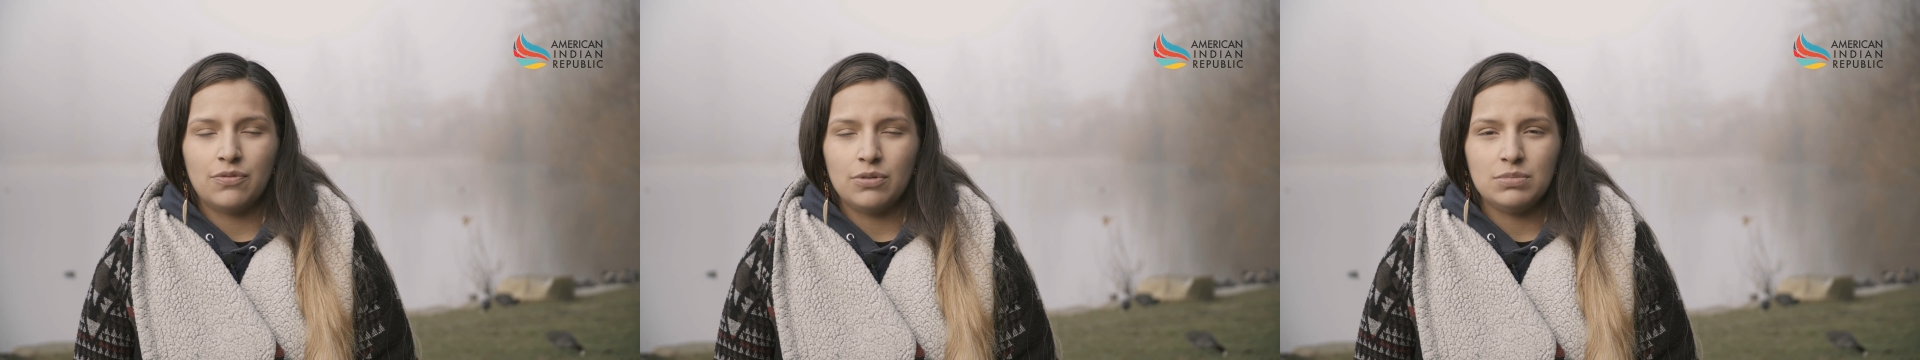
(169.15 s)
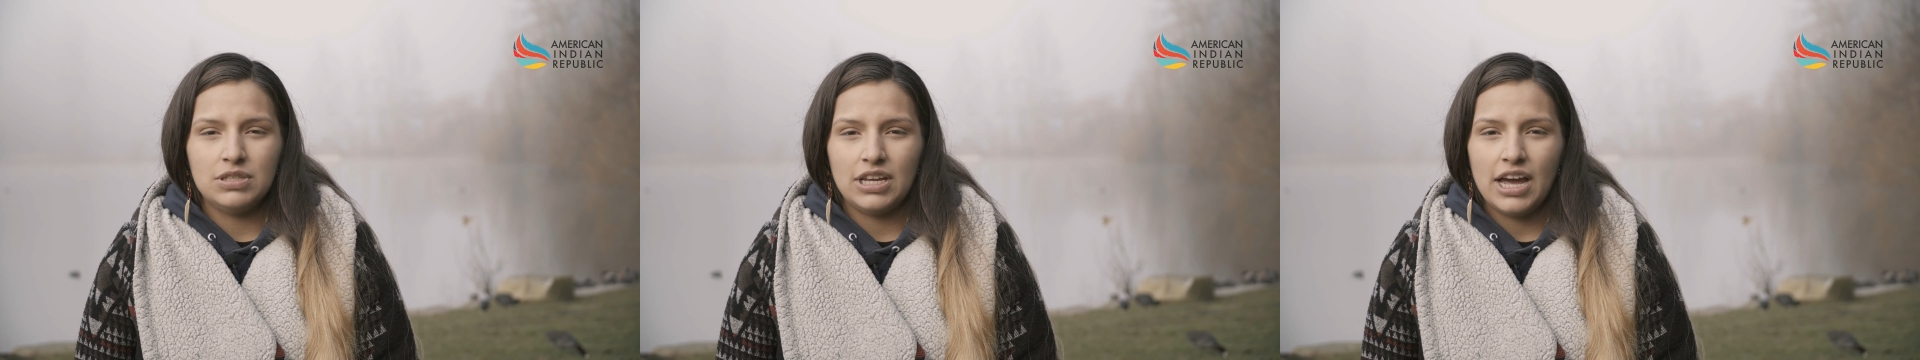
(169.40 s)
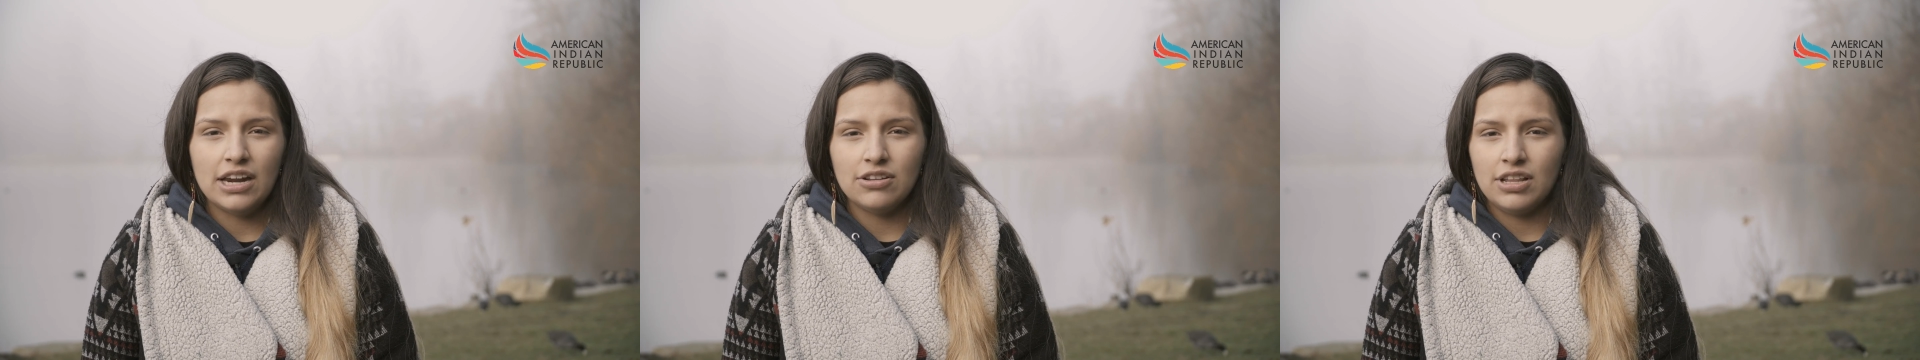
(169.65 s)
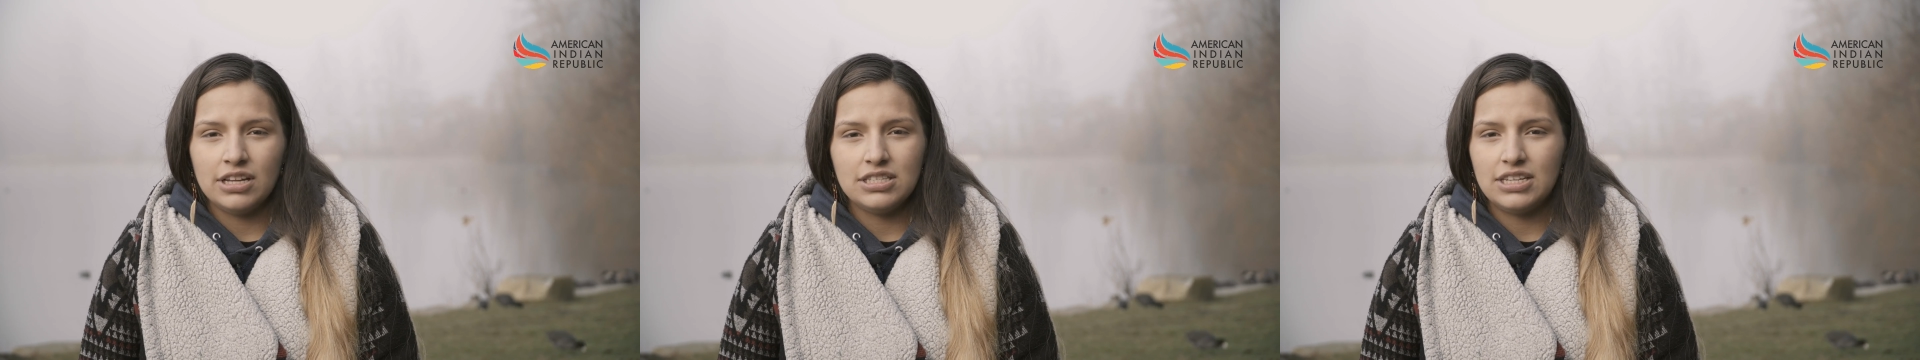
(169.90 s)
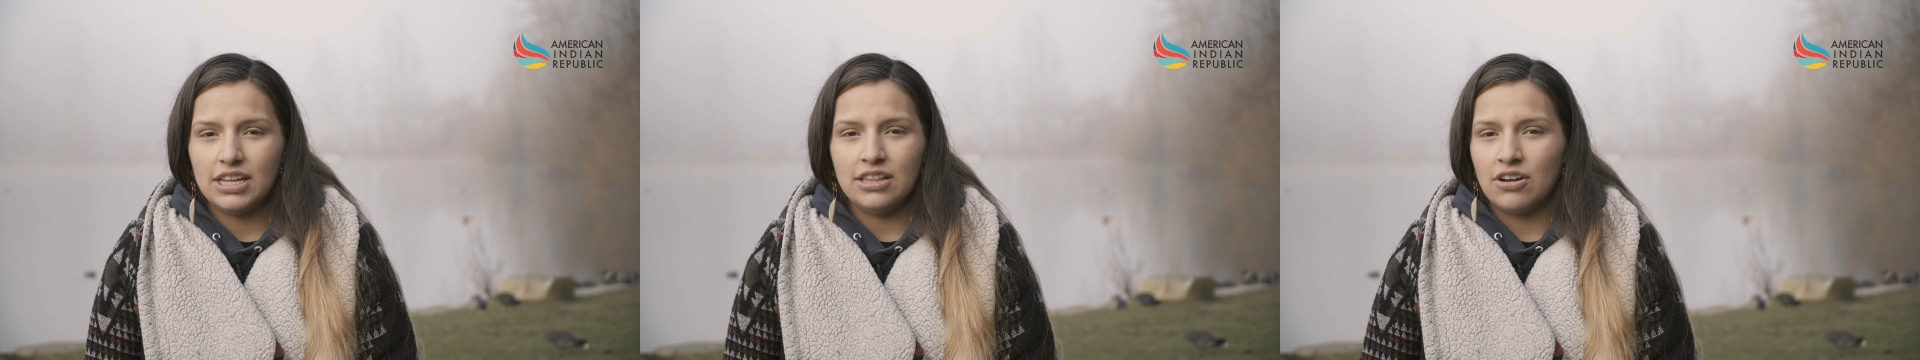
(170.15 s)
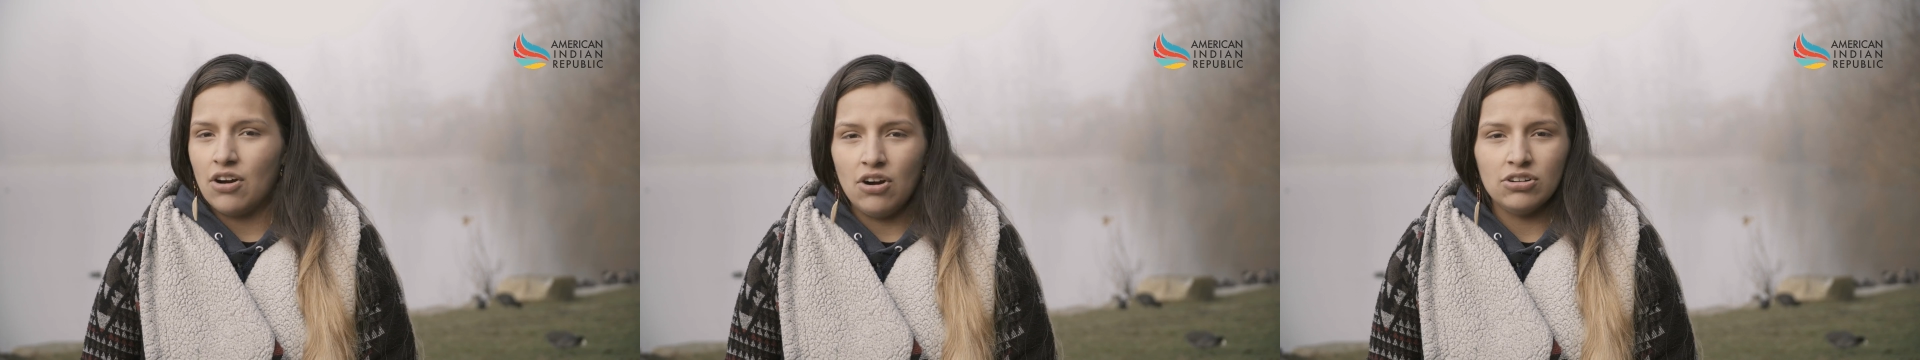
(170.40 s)
from Seattle that stayed
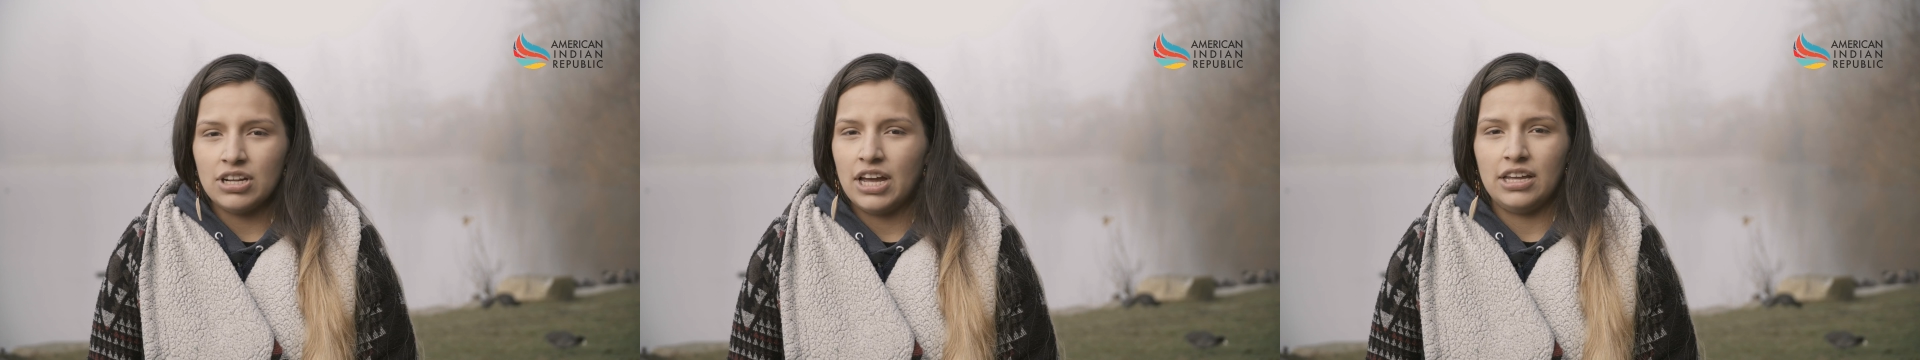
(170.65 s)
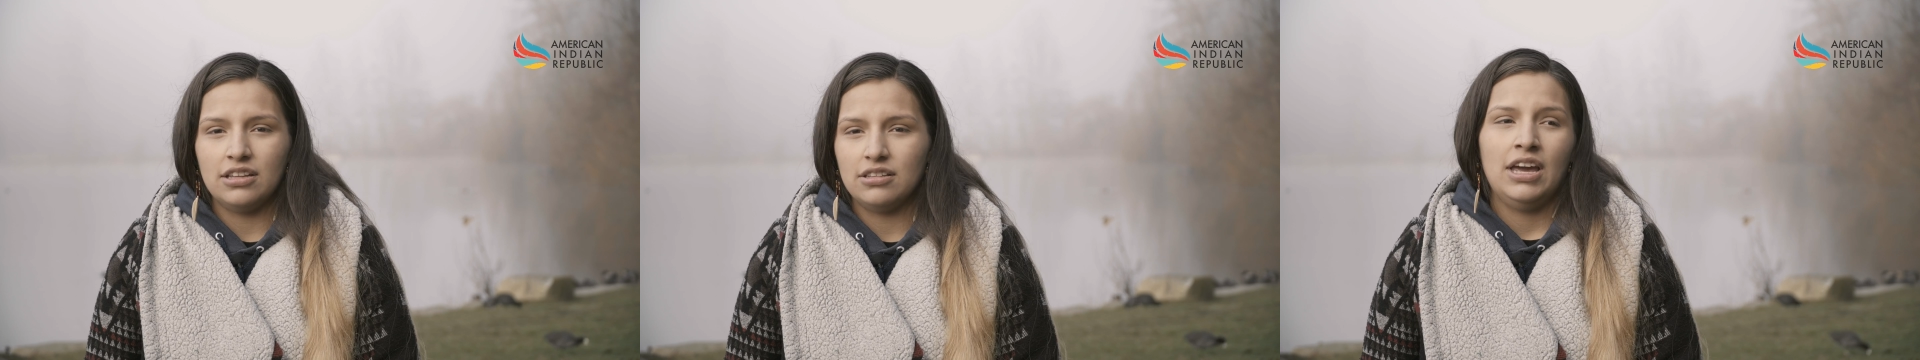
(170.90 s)
there all night.